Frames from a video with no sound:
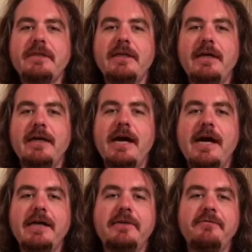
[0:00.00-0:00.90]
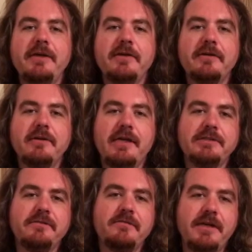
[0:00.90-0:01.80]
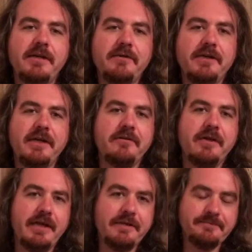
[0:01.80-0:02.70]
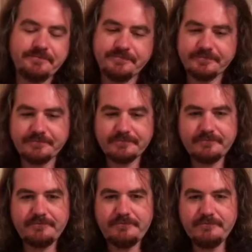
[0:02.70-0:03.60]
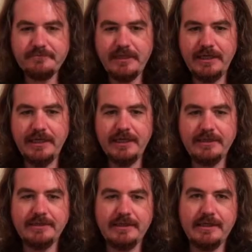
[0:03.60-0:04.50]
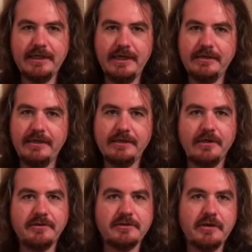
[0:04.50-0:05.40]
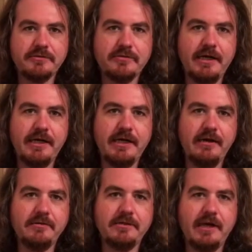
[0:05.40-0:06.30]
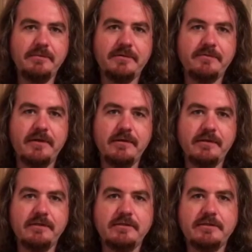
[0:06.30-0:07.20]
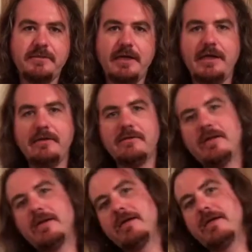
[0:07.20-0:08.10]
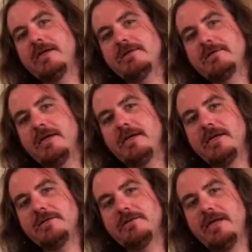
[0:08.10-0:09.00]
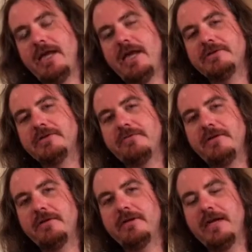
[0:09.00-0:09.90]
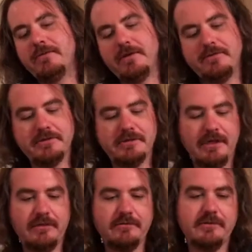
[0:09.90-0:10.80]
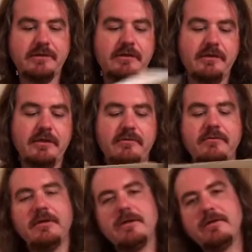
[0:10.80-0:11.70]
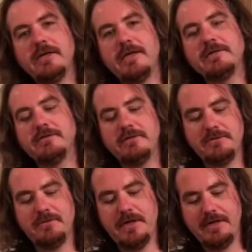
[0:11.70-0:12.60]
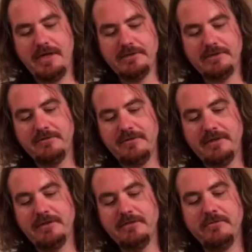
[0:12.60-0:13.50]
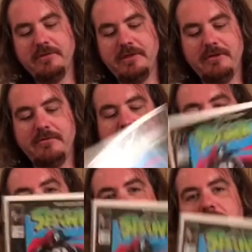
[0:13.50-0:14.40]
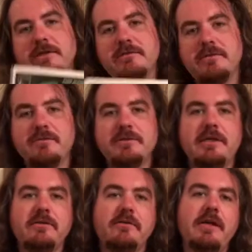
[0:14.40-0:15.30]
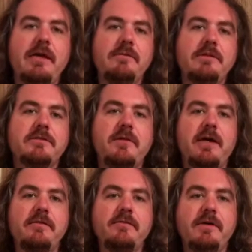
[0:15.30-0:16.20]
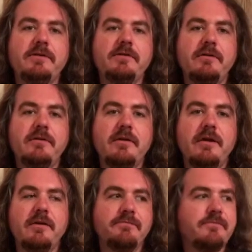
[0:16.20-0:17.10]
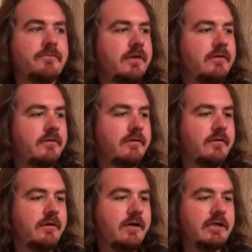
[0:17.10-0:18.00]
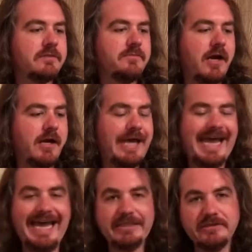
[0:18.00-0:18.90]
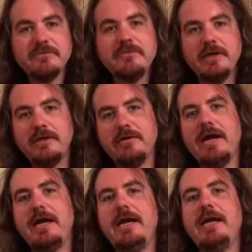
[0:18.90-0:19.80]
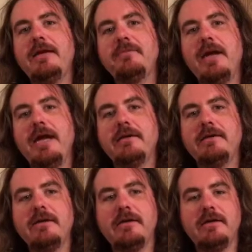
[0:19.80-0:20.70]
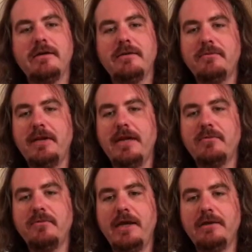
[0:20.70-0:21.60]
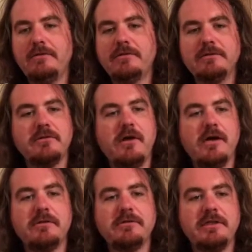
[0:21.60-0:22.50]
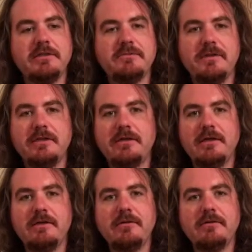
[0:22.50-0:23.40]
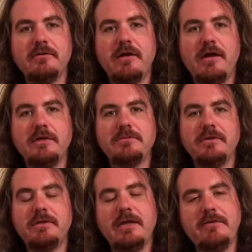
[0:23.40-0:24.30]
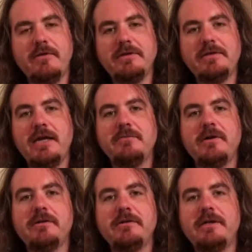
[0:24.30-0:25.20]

hockey figure collection video the other day. And it all starts right here. Todd McFarlane, Spawn. He decided to get into the action figure game I was saying. So there you go. That's a little Spawn action. In fact, I do believe this one in particular came with a Spawn fixture. A Spawn action figure I had back when. It's long since been lost, but I've always eyeballed